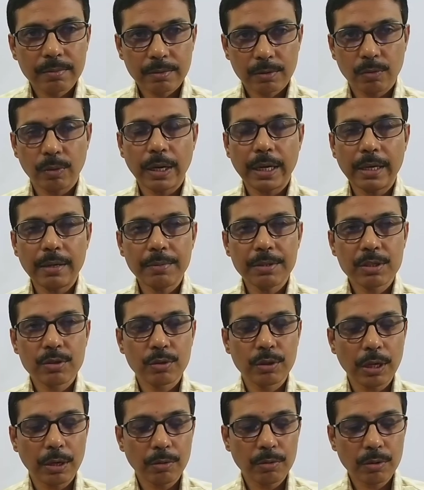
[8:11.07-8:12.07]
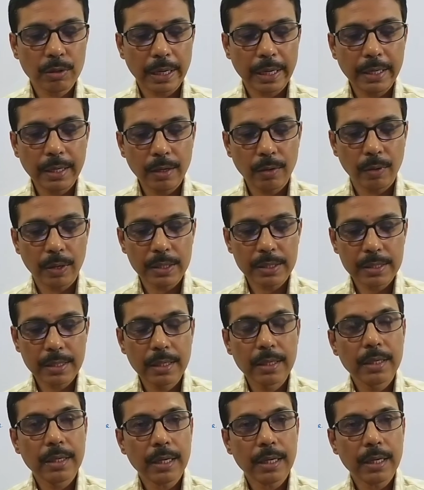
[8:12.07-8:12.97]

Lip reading: quietly means without any noise,